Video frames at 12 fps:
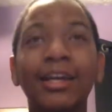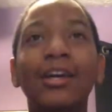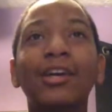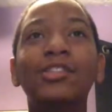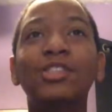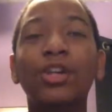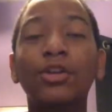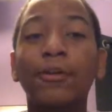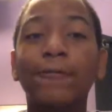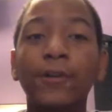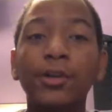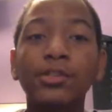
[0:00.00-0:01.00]
So the
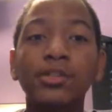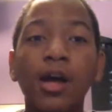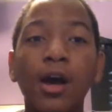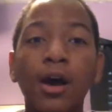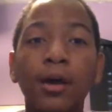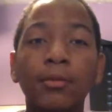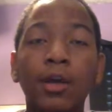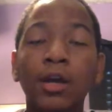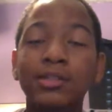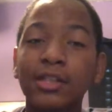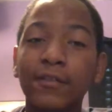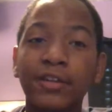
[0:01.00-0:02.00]
first car
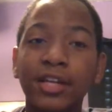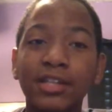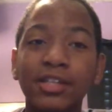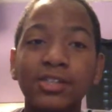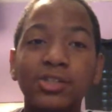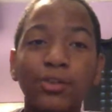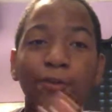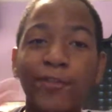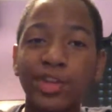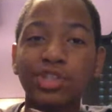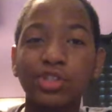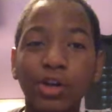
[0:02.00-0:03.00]
to ever get this new
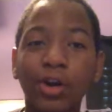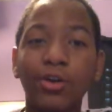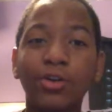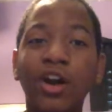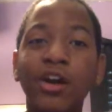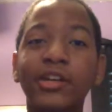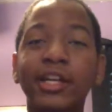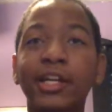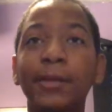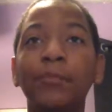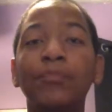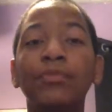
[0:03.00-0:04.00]
feature called Car Key
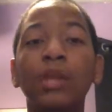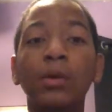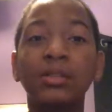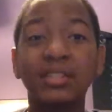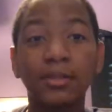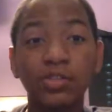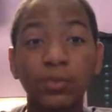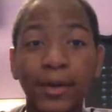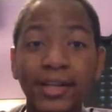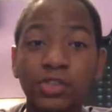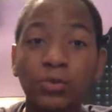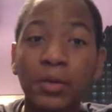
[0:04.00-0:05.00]
was the
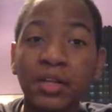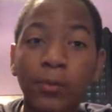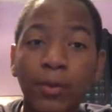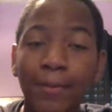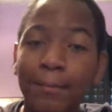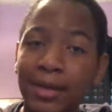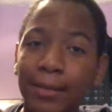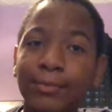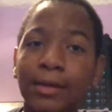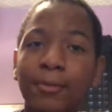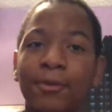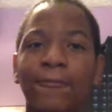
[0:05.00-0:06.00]
2021
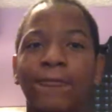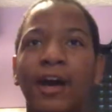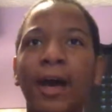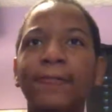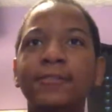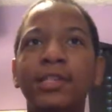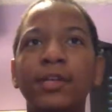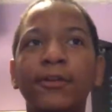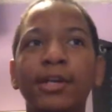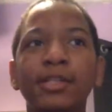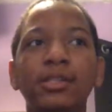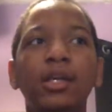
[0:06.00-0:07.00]
BMW 5
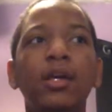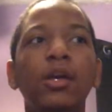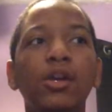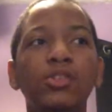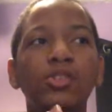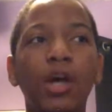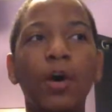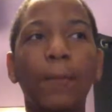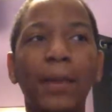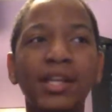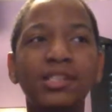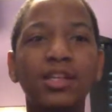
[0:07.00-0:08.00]
Series. So
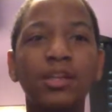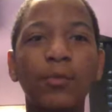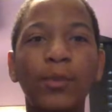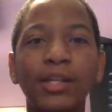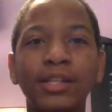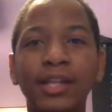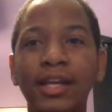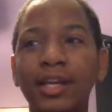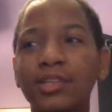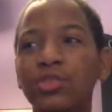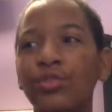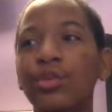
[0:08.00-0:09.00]
basically what it
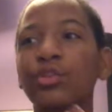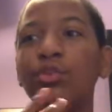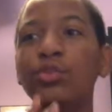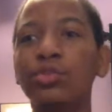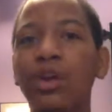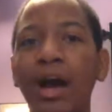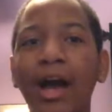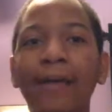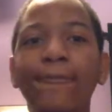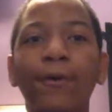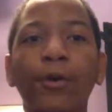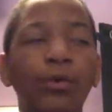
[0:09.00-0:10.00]
is, you can use your
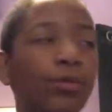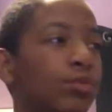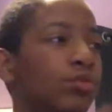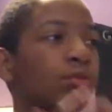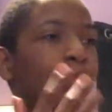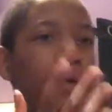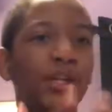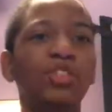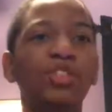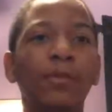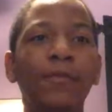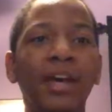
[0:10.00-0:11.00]
iPhone, you punch in
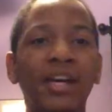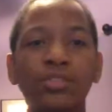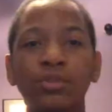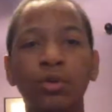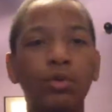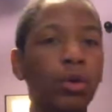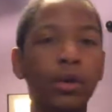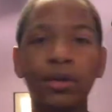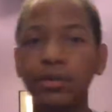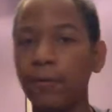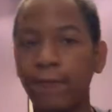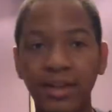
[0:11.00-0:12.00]
your passcode or
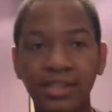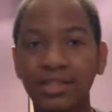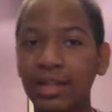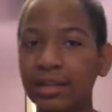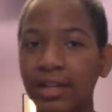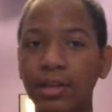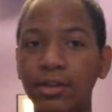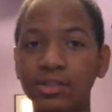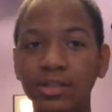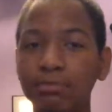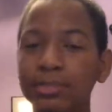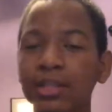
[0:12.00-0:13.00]
your Face ID or
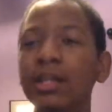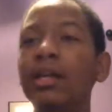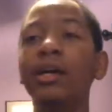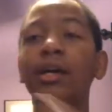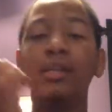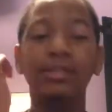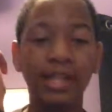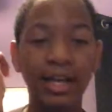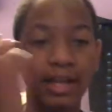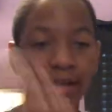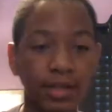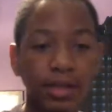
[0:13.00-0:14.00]
something,
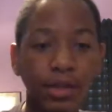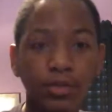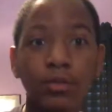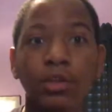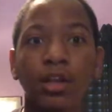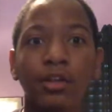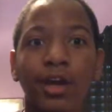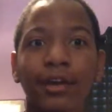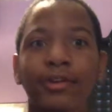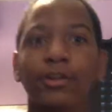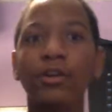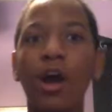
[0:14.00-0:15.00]
then you can unlock
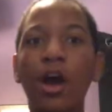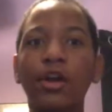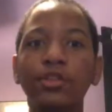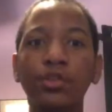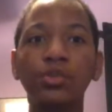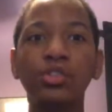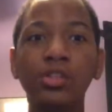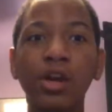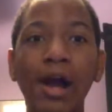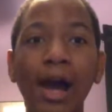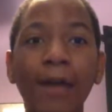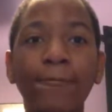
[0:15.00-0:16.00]
your car using your
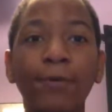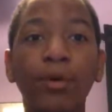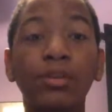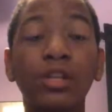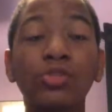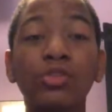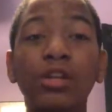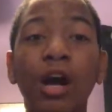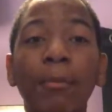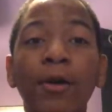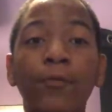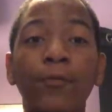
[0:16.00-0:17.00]
iPhone. This will come
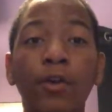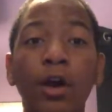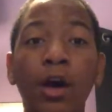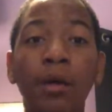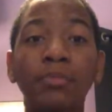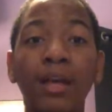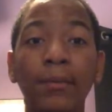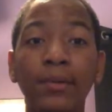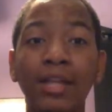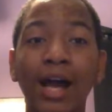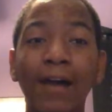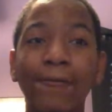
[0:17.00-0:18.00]
up for an update with the
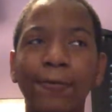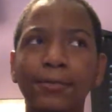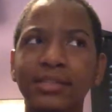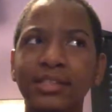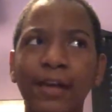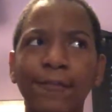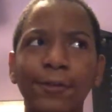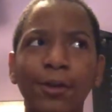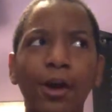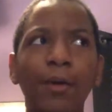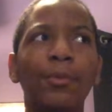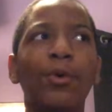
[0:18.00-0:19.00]
iPhone 7 or
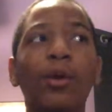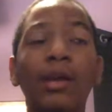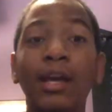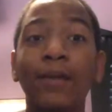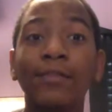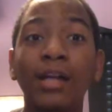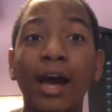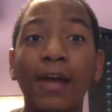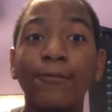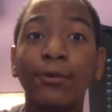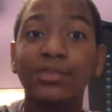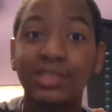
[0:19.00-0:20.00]
up, or even the
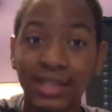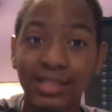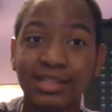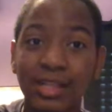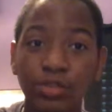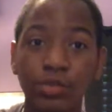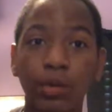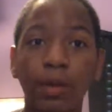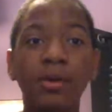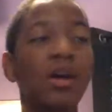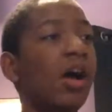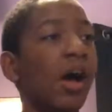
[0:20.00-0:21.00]
iPhone 6s or up.
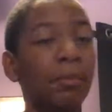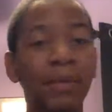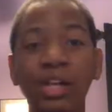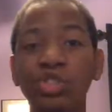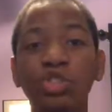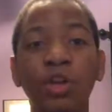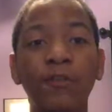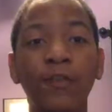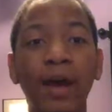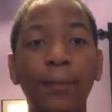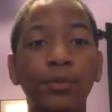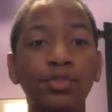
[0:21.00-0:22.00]
I'm not sure if
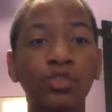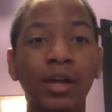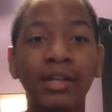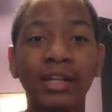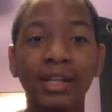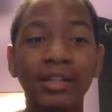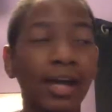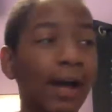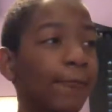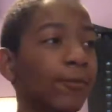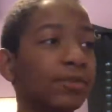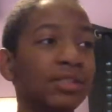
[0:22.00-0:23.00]
Apple's trying to get the
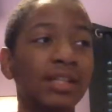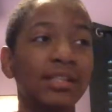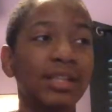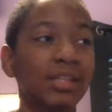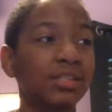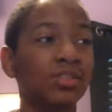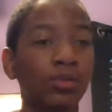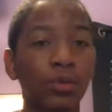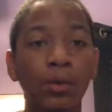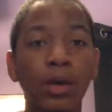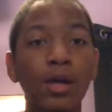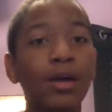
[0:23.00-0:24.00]
iPhone 6s to do
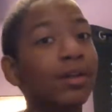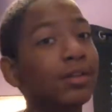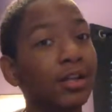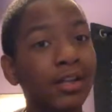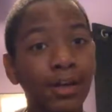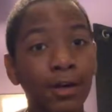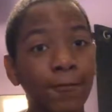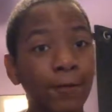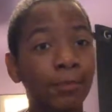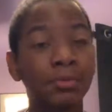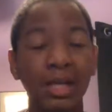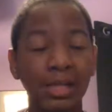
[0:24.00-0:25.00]
another year of
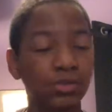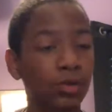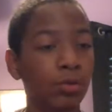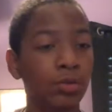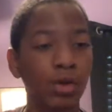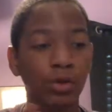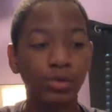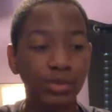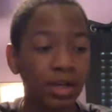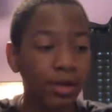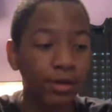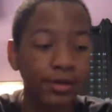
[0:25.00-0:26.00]
updates. Who knows? I
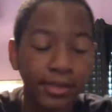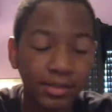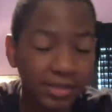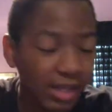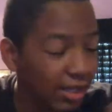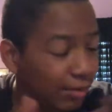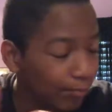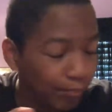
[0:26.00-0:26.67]
heard it leaked.